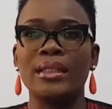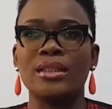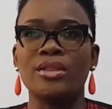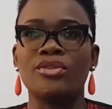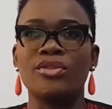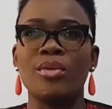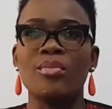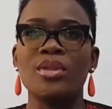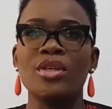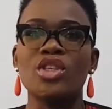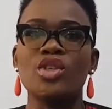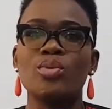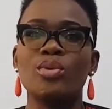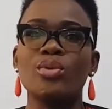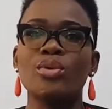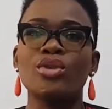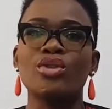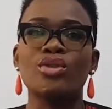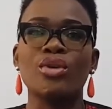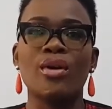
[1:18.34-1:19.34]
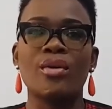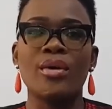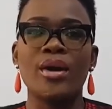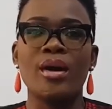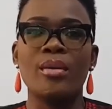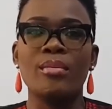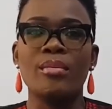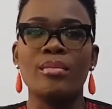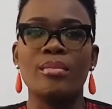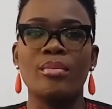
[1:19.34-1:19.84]
from the spiritual
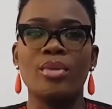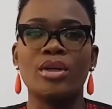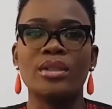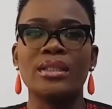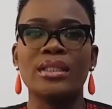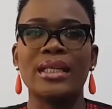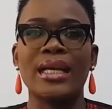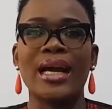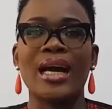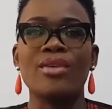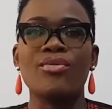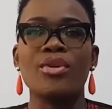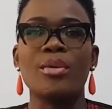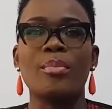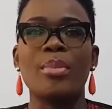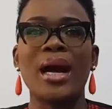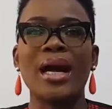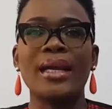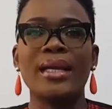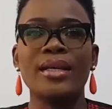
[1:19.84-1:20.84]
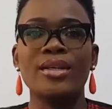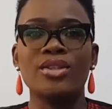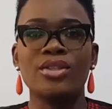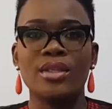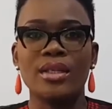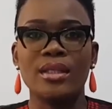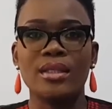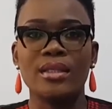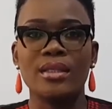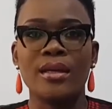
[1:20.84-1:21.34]
realm, but they had repackaged
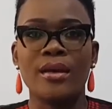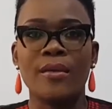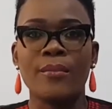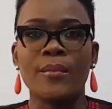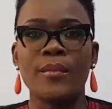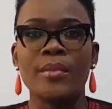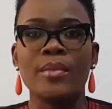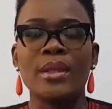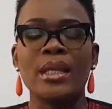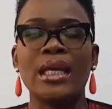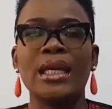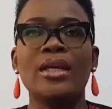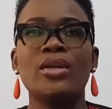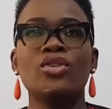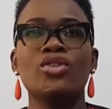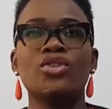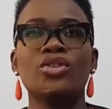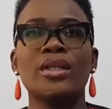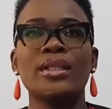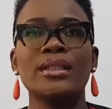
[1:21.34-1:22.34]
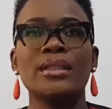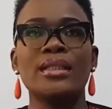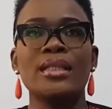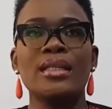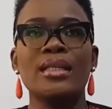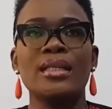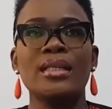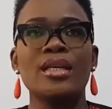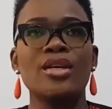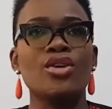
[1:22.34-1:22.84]
it.
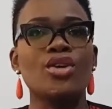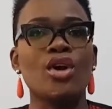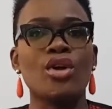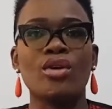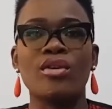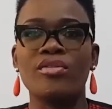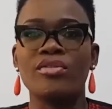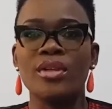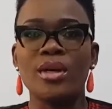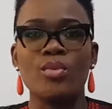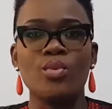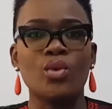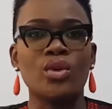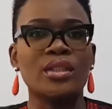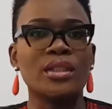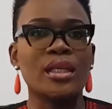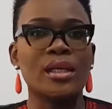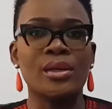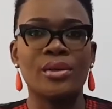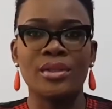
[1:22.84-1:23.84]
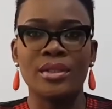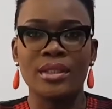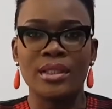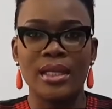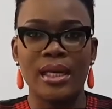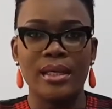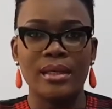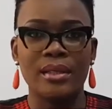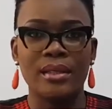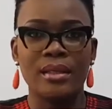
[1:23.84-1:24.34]
Interestingly, none of them was a
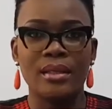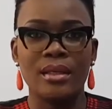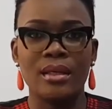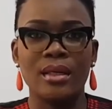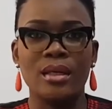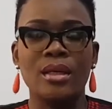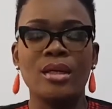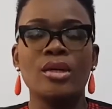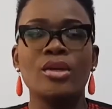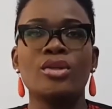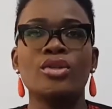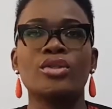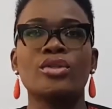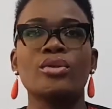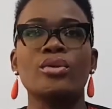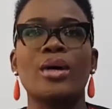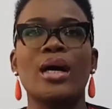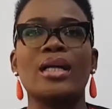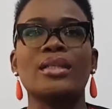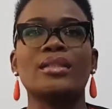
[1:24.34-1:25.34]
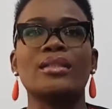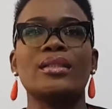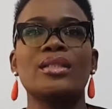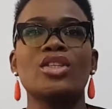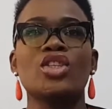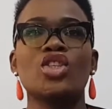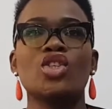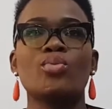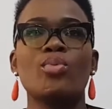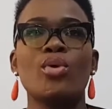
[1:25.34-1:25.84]
Christian. So as they
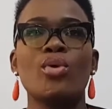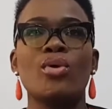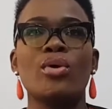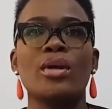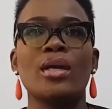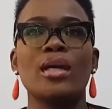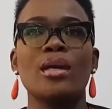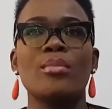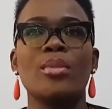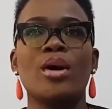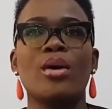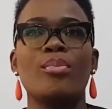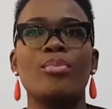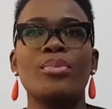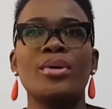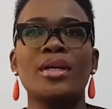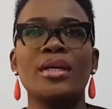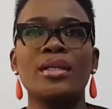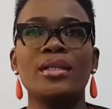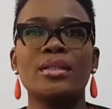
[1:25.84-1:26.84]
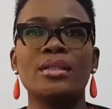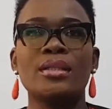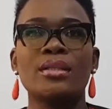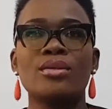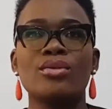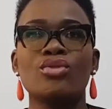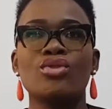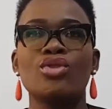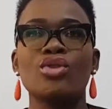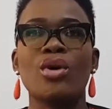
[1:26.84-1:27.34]
spoke about
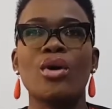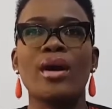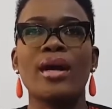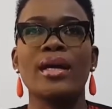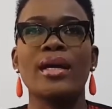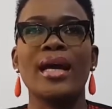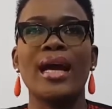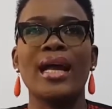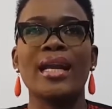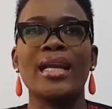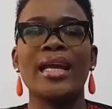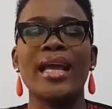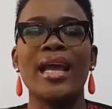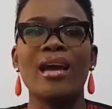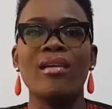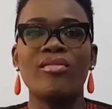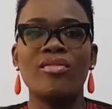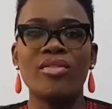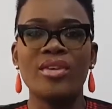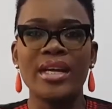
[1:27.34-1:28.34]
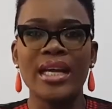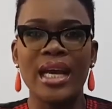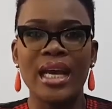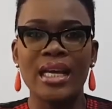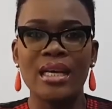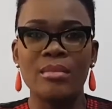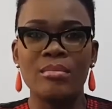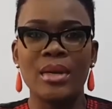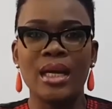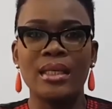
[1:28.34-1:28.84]
peace, joy, and every
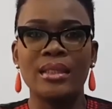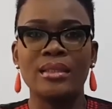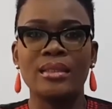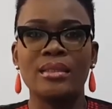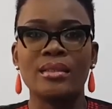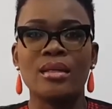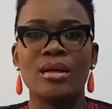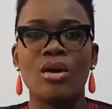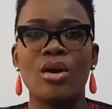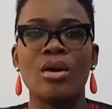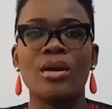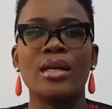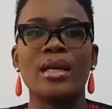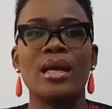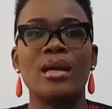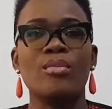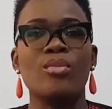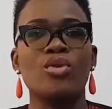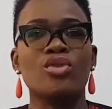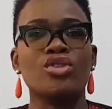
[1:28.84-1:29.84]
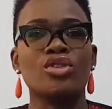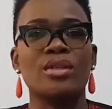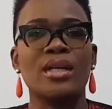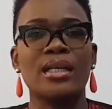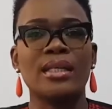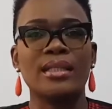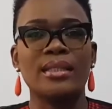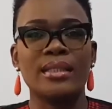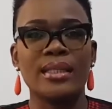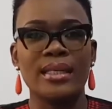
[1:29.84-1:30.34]
element under
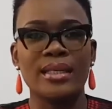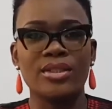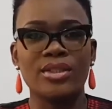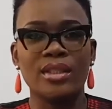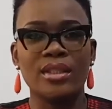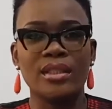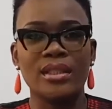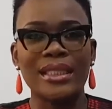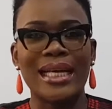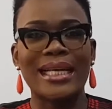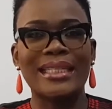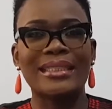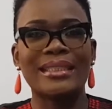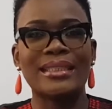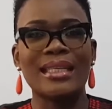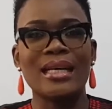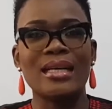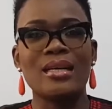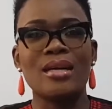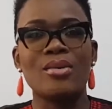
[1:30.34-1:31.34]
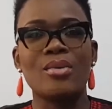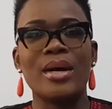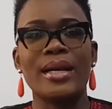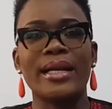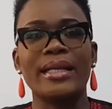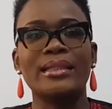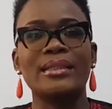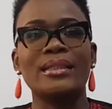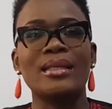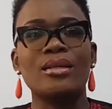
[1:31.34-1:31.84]
emotional intelligence, I sat down and I
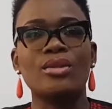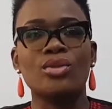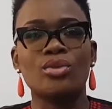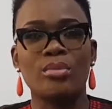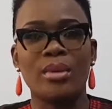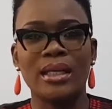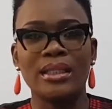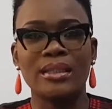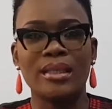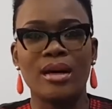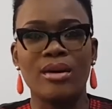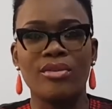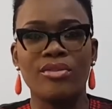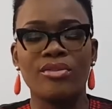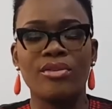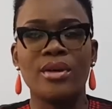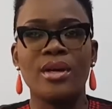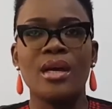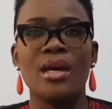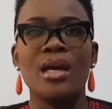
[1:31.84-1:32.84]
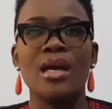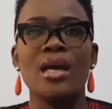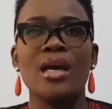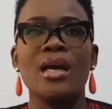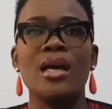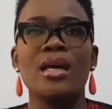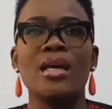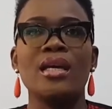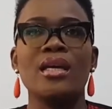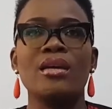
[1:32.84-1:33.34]
said to myself,
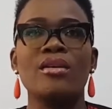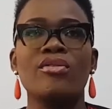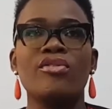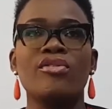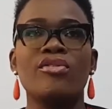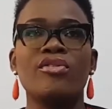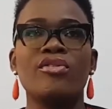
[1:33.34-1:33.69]
if